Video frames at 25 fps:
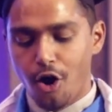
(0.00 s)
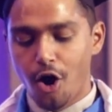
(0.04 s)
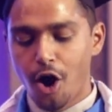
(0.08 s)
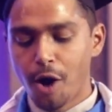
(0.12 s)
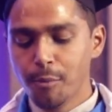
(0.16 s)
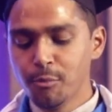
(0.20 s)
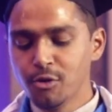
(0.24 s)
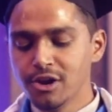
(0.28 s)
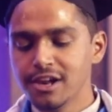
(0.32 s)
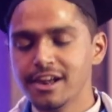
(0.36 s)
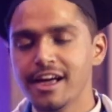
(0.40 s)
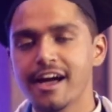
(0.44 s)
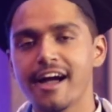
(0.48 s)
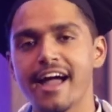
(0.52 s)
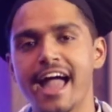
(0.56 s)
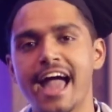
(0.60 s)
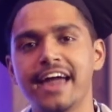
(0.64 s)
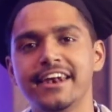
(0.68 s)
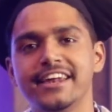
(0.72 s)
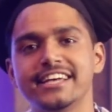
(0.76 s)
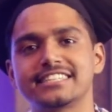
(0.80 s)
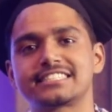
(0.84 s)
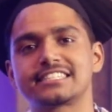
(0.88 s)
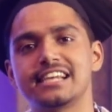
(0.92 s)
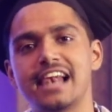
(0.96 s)
Amulya
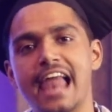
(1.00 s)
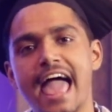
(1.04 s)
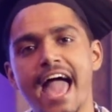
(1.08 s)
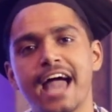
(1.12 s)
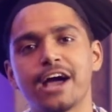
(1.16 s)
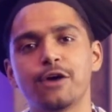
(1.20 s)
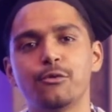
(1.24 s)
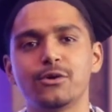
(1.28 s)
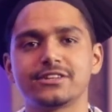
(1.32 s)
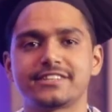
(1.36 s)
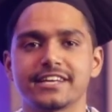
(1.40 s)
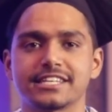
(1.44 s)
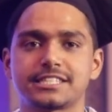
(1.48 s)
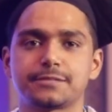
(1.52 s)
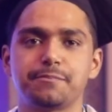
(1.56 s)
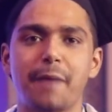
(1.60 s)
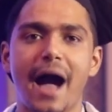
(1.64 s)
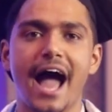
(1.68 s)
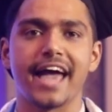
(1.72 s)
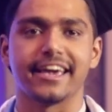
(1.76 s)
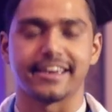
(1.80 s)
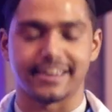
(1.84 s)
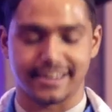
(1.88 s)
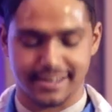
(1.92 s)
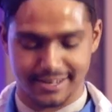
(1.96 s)
and his lang with his
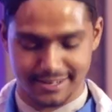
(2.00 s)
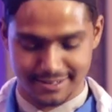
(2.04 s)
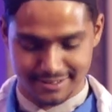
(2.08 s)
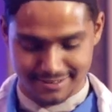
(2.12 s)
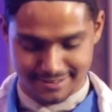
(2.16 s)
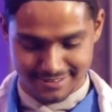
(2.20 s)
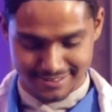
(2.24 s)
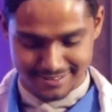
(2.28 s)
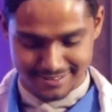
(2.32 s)
bike,